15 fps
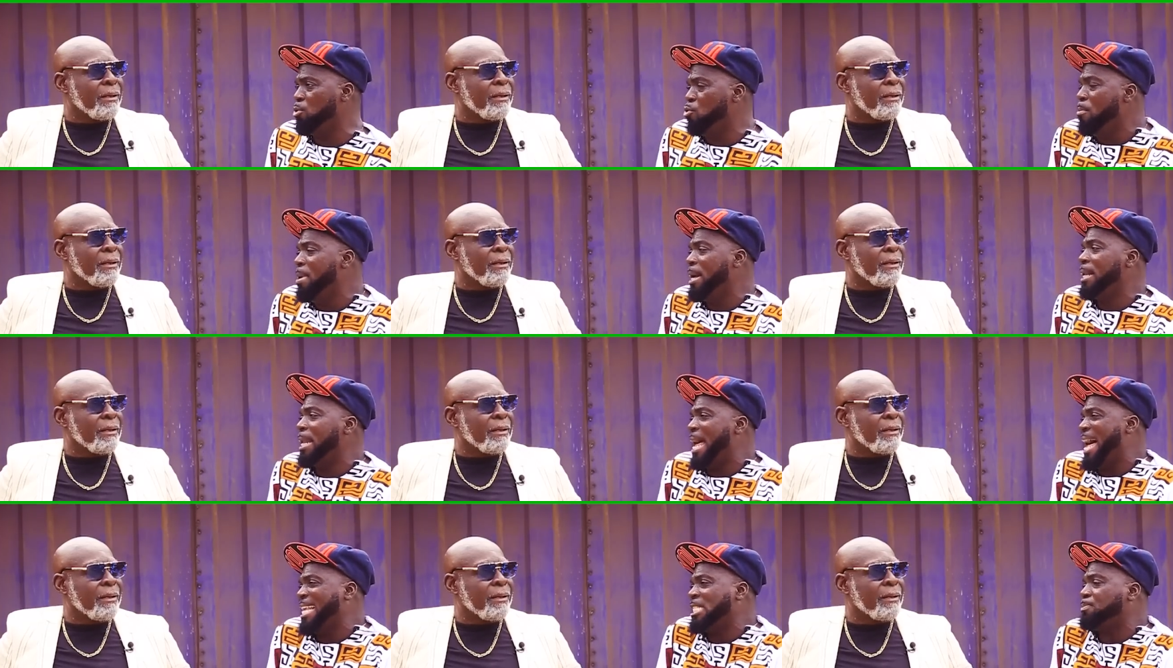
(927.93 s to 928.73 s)
Speaker 1: the woman
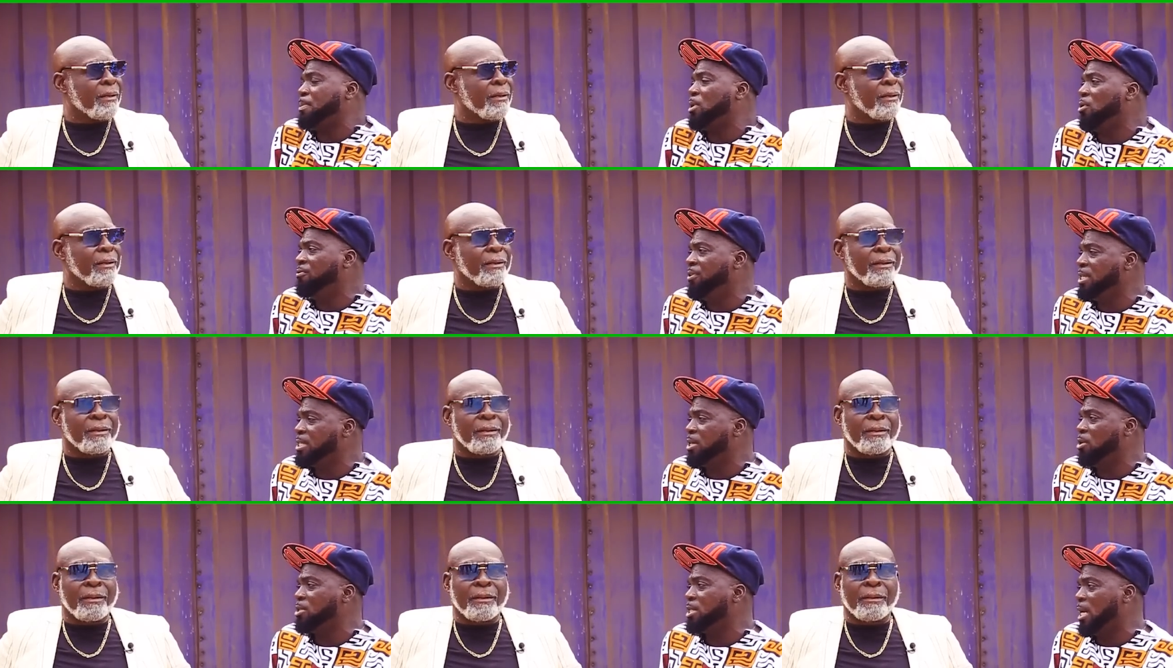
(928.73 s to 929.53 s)
aspect of it,
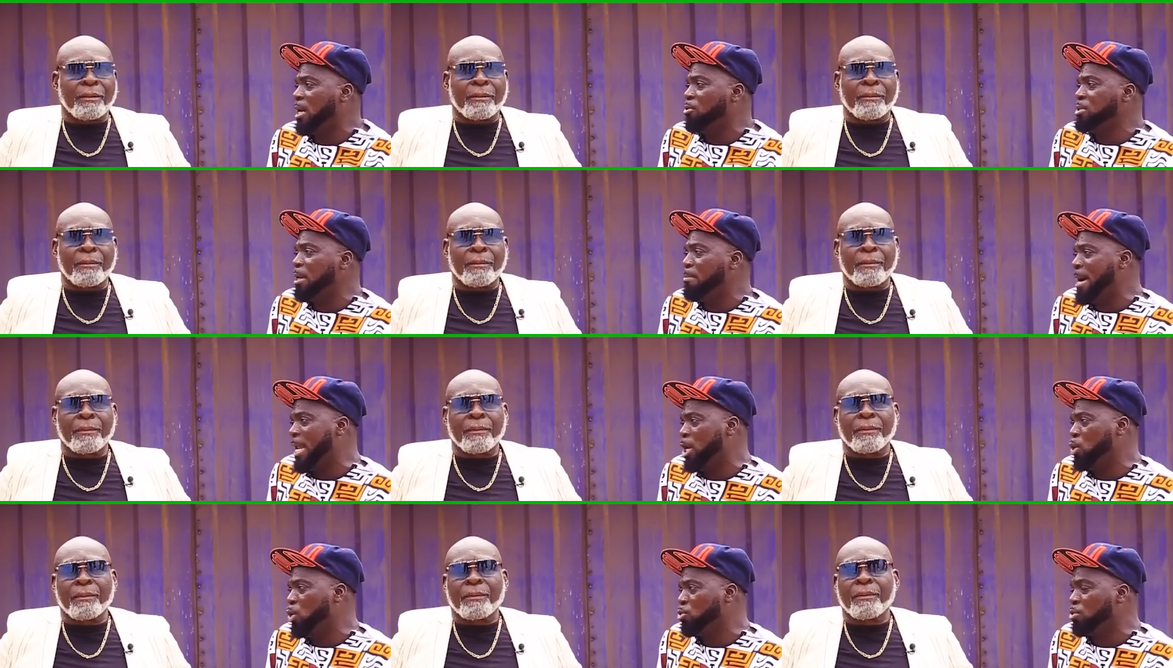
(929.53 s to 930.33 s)
because Ghana was a
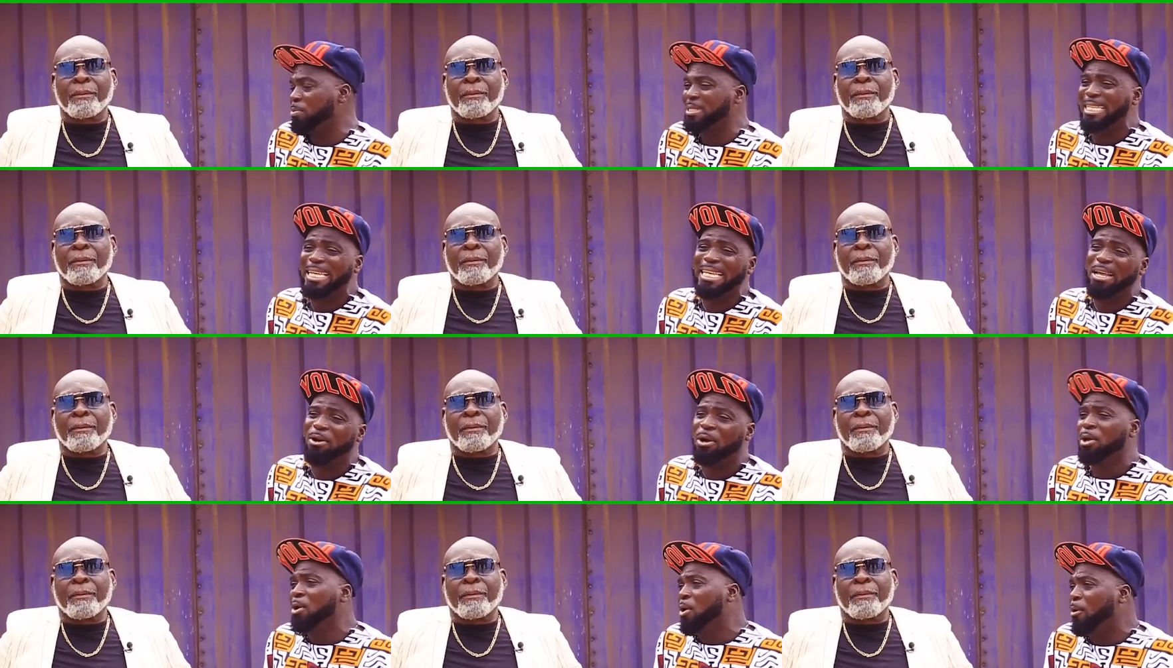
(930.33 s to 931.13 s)
man door, so I'm saying,
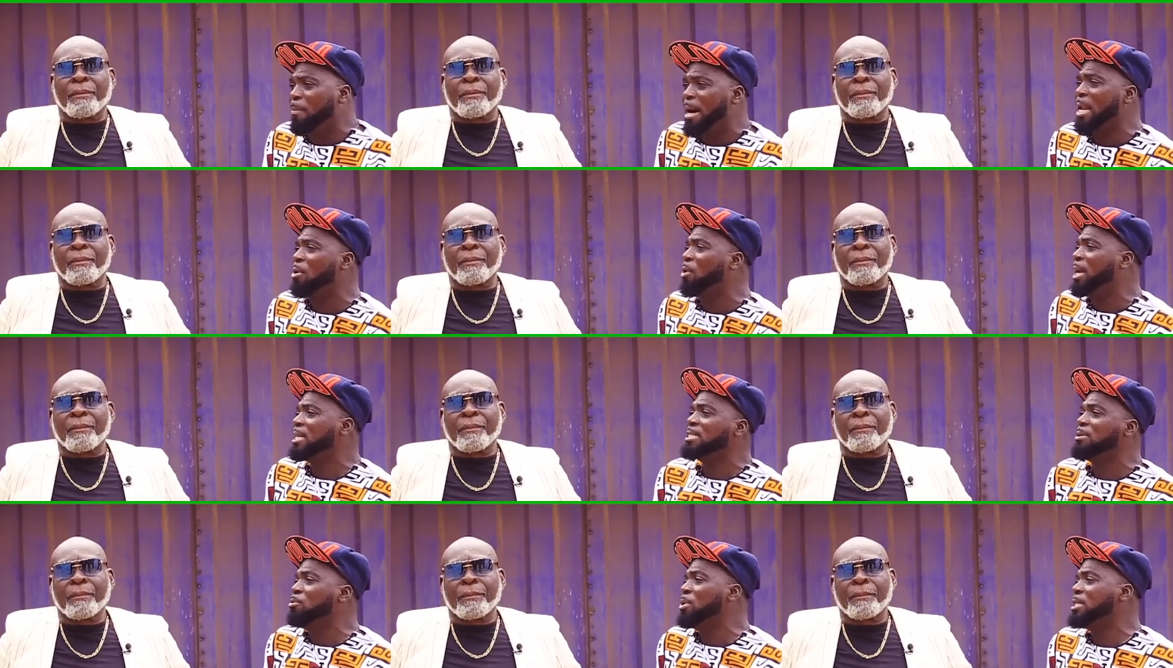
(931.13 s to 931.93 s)
Obana
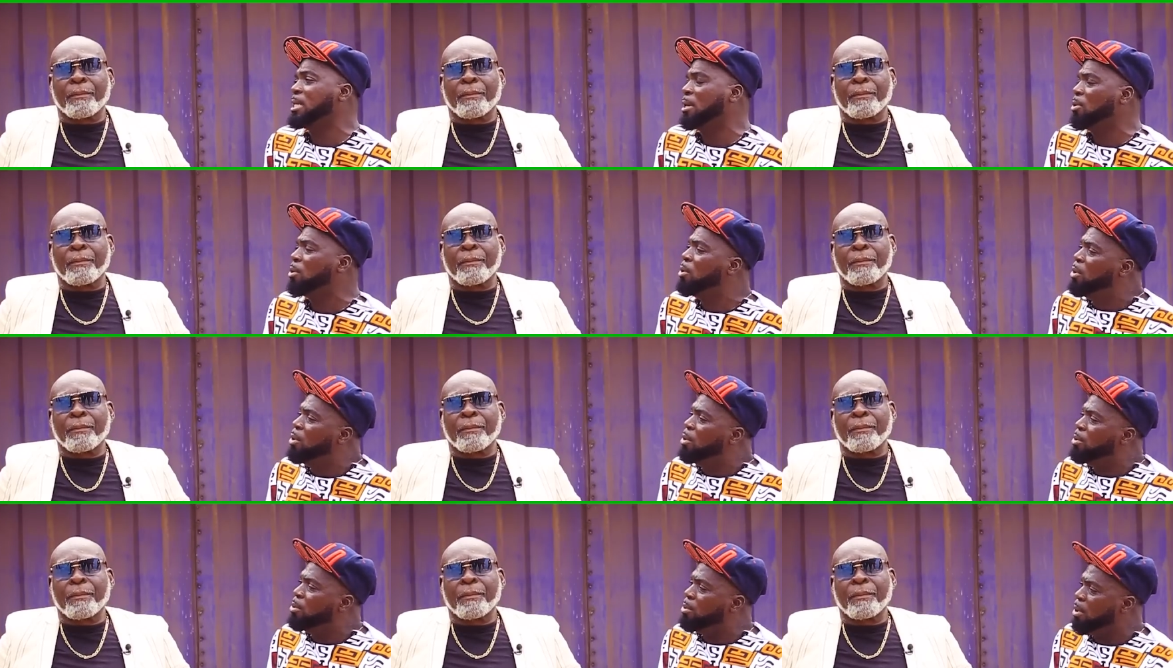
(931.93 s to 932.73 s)
comes in with, you know,
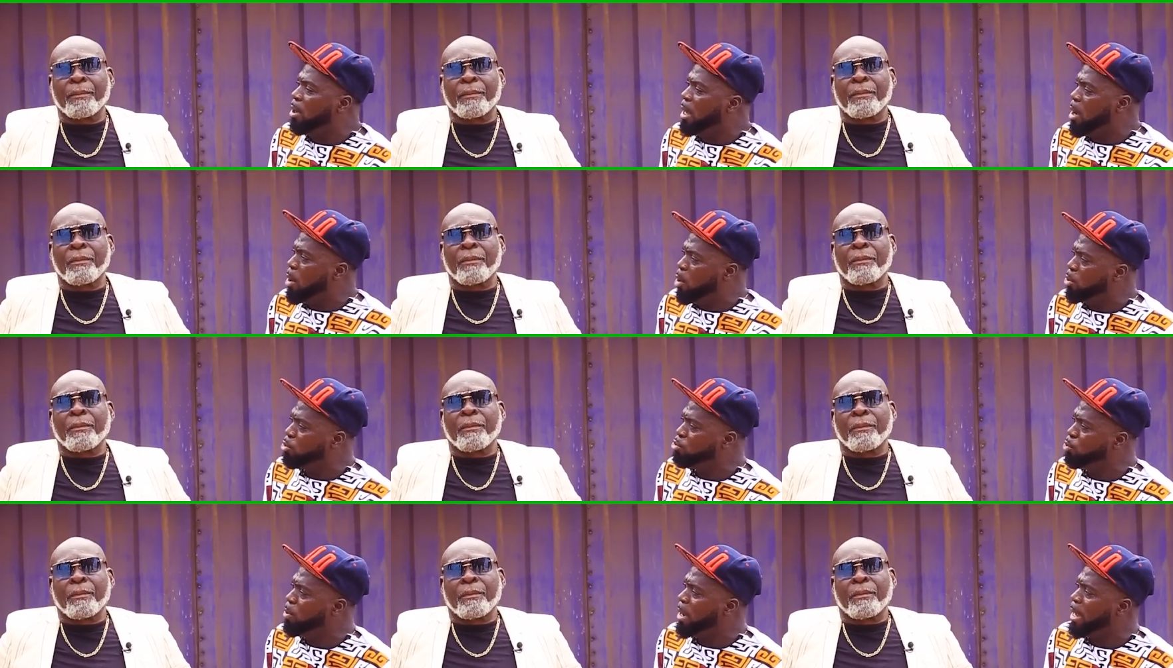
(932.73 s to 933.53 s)

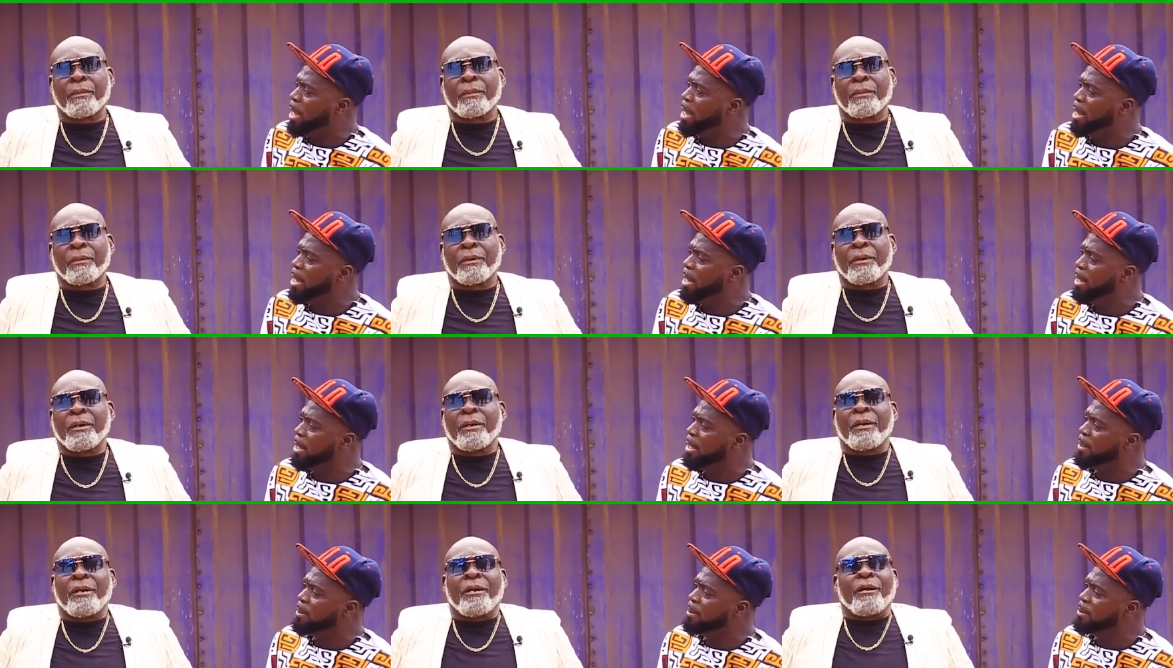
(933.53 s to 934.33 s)
Honosuwe.
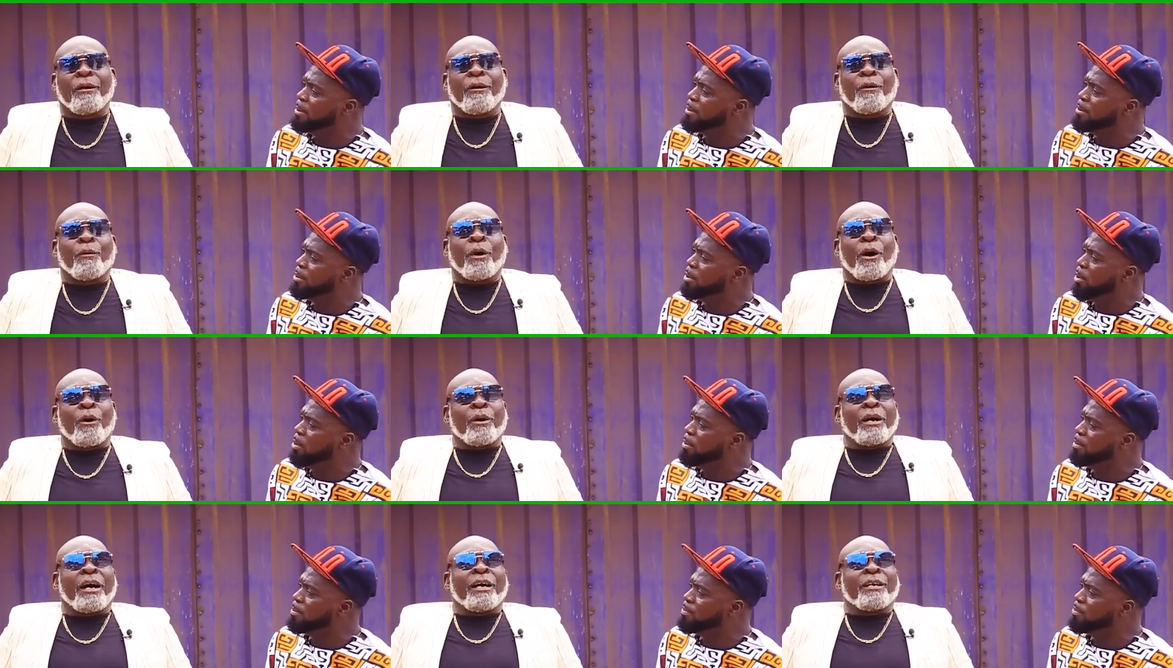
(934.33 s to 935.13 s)

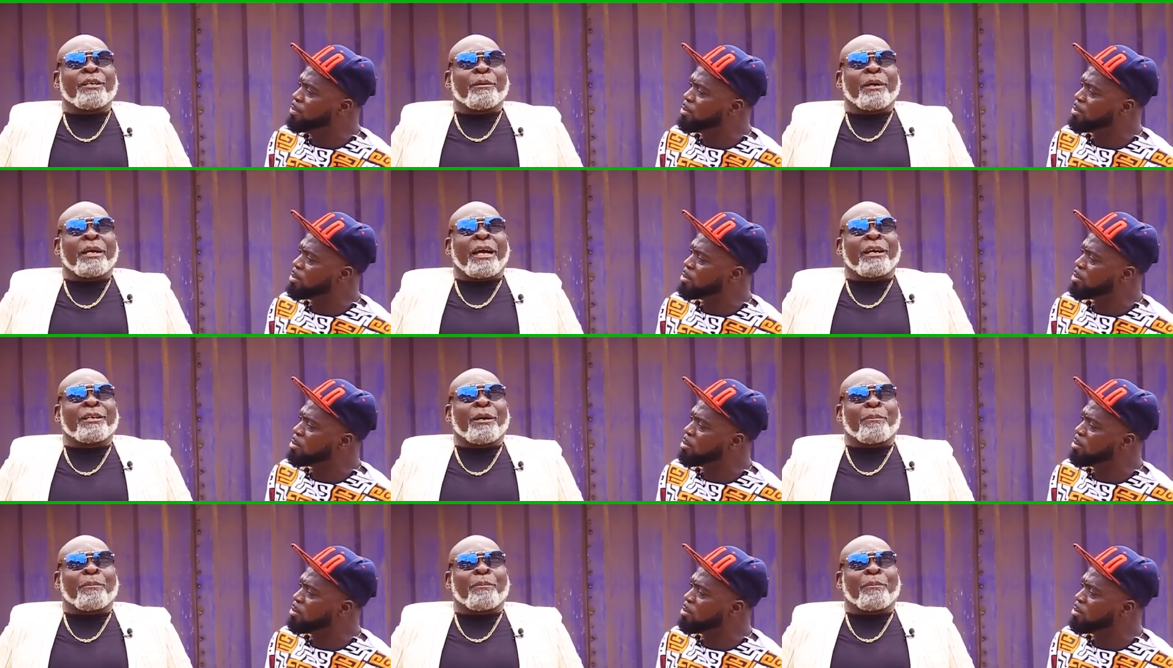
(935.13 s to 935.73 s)
Speaker 2: Well, uh, uh,